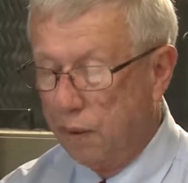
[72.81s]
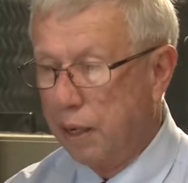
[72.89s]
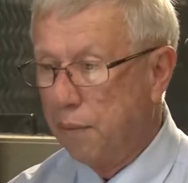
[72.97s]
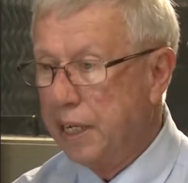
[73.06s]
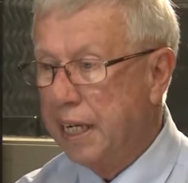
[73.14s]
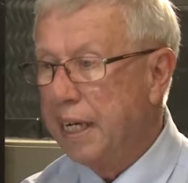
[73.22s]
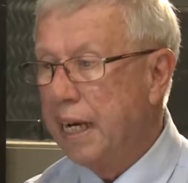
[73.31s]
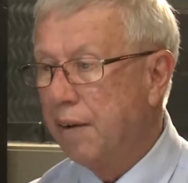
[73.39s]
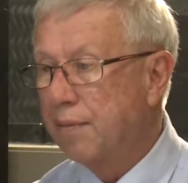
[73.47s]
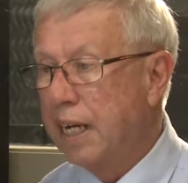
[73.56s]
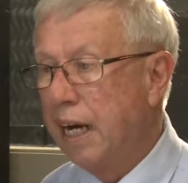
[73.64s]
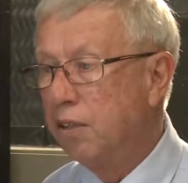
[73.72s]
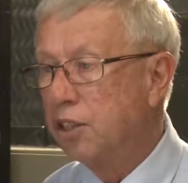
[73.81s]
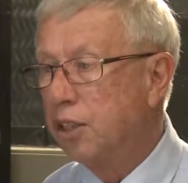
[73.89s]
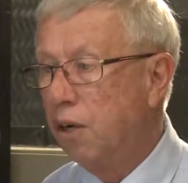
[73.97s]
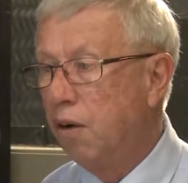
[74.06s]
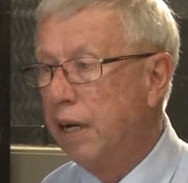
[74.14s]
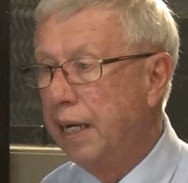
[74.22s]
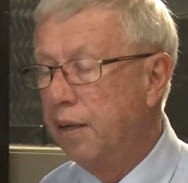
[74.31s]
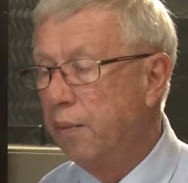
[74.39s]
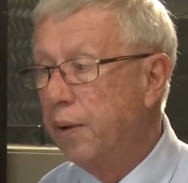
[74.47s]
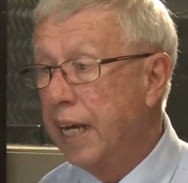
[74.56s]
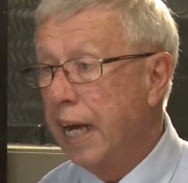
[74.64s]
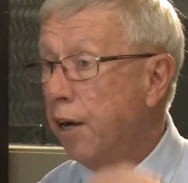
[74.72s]
Well, we did have council, and
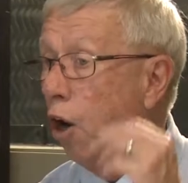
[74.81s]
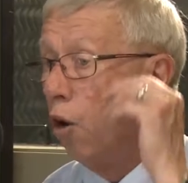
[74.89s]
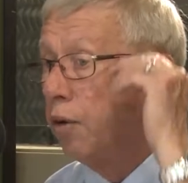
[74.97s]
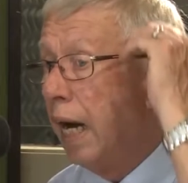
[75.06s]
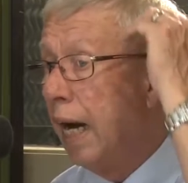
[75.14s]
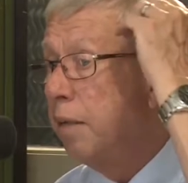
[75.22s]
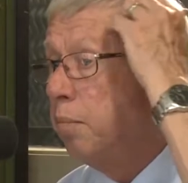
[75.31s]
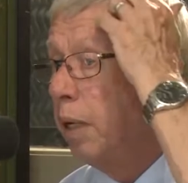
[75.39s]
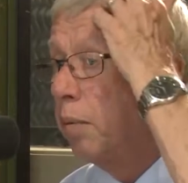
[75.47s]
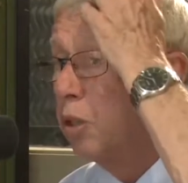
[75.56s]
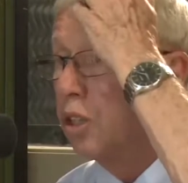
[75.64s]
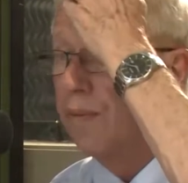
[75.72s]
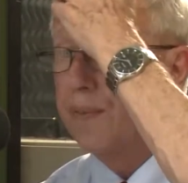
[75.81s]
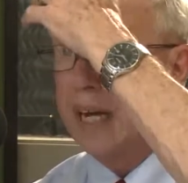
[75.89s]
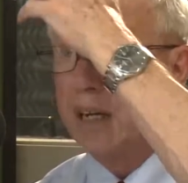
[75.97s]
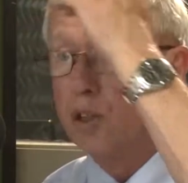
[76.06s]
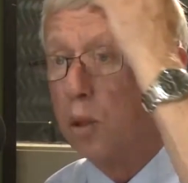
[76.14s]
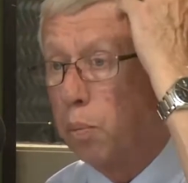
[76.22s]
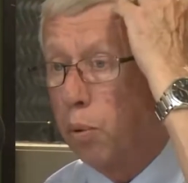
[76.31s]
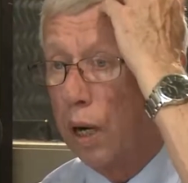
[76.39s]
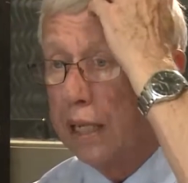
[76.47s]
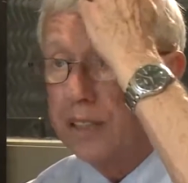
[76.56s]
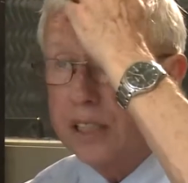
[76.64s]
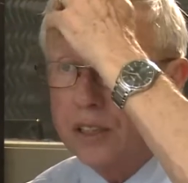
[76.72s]
we had all nine members of council
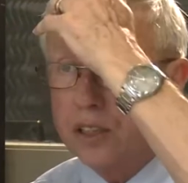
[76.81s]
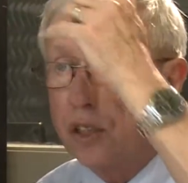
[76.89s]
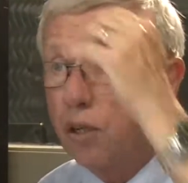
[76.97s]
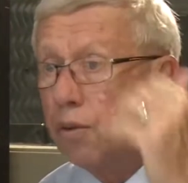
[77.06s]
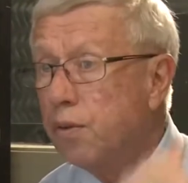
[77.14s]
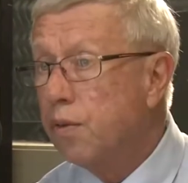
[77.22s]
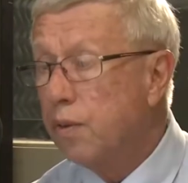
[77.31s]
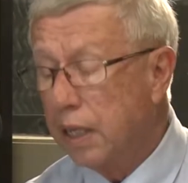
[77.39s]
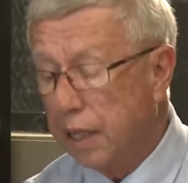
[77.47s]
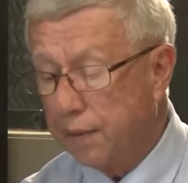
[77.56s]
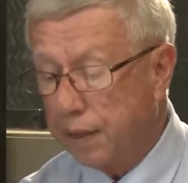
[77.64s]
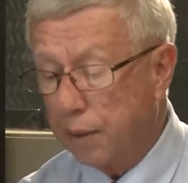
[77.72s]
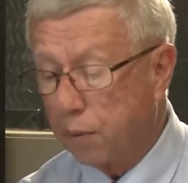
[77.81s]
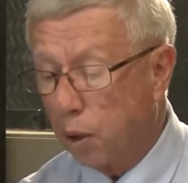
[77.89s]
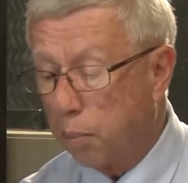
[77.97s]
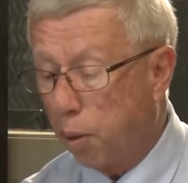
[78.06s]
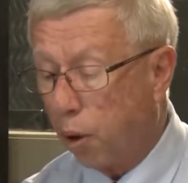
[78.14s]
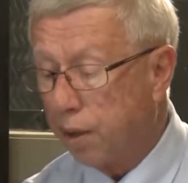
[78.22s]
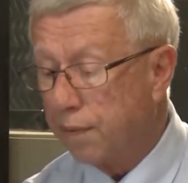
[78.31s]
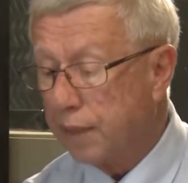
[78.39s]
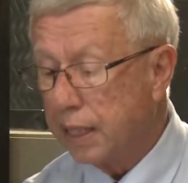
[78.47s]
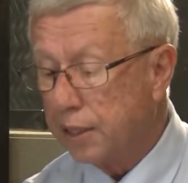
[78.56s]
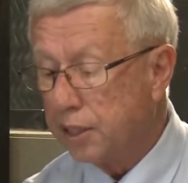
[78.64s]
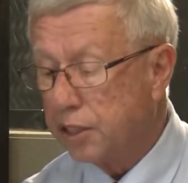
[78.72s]
present, so uh, they were a part of
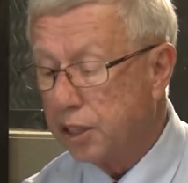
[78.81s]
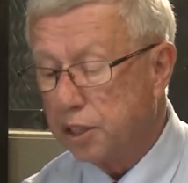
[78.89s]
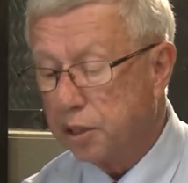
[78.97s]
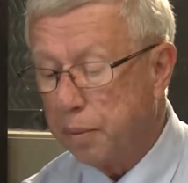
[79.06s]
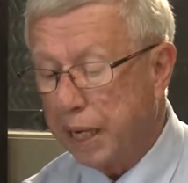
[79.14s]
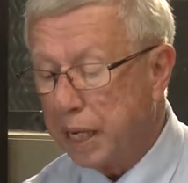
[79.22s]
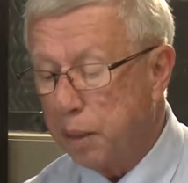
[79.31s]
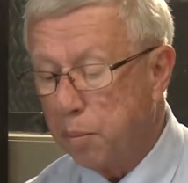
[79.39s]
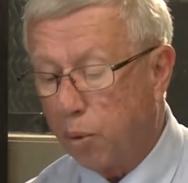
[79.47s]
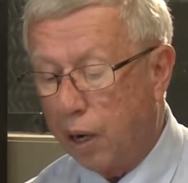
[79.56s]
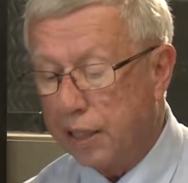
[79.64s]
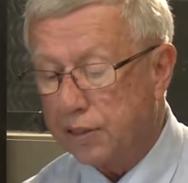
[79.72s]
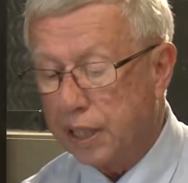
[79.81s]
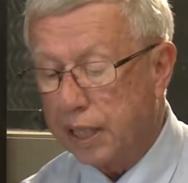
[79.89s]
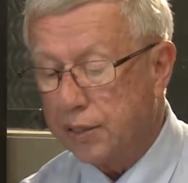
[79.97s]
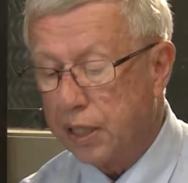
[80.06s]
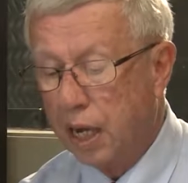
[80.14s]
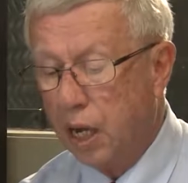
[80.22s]
the decision-making process.